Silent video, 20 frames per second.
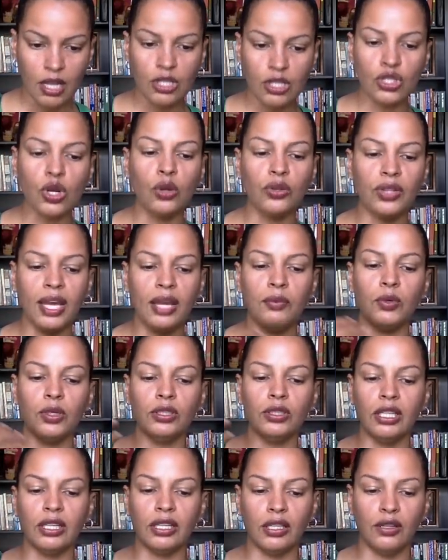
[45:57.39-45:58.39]
So they
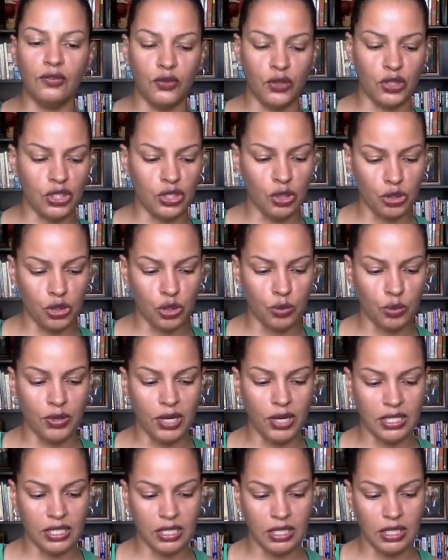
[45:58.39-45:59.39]
were looking for social
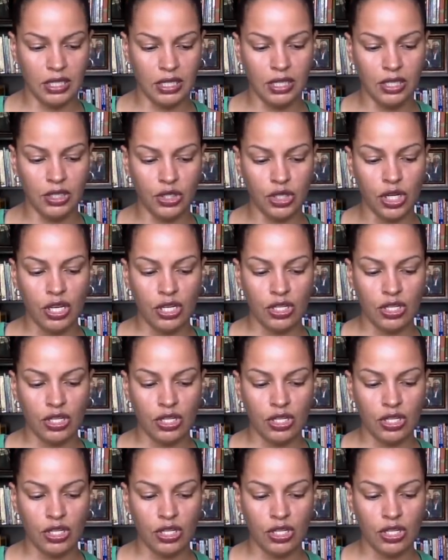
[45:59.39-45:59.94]
prestige,